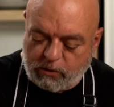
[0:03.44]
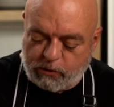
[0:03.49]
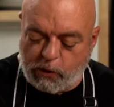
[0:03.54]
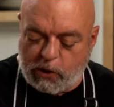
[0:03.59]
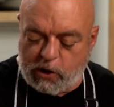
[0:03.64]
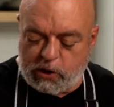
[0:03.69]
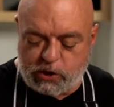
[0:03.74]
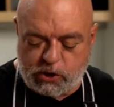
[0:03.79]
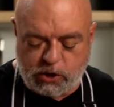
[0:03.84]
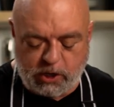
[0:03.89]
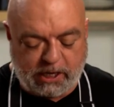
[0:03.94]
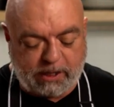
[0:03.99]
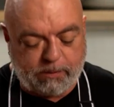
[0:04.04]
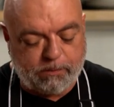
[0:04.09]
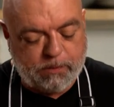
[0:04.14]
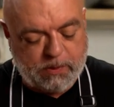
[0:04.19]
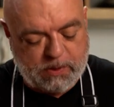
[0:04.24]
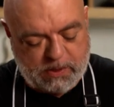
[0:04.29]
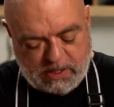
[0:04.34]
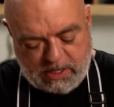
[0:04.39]
First thing
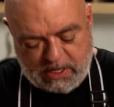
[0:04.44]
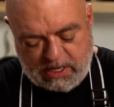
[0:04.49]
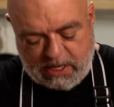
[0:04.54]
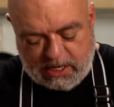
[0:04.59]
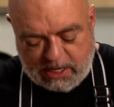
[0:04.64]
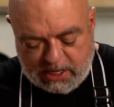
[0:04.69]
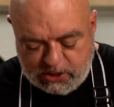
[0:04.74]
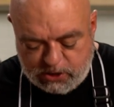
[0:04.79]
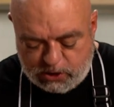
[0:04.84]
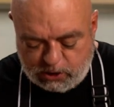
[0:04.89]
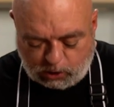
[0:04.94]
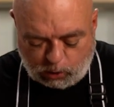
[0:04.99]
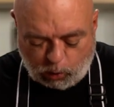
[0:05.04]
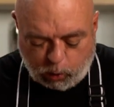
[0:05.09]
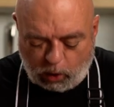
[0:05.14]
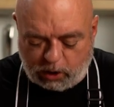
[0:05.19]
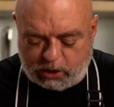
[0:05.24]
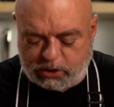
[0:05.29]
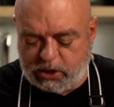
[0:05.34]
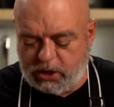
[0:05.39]
is the
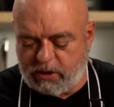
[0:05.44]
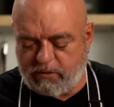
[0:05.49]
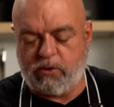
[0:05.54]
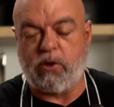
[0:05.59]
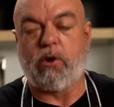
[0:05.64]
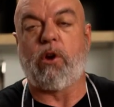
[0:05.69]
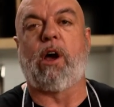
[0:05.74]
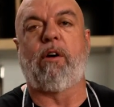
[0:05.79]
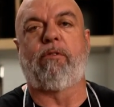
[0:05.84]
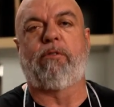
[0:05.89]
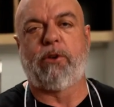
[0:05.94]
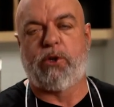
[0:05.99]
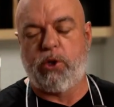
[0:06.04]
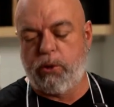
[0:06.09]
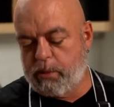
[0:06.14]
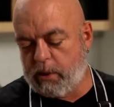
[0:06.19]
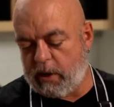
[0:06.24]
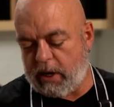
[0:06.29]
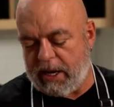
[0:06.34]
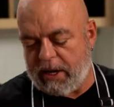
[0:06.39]
quality of the knife that you
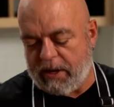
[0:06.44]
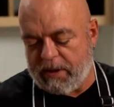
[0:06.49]
buy.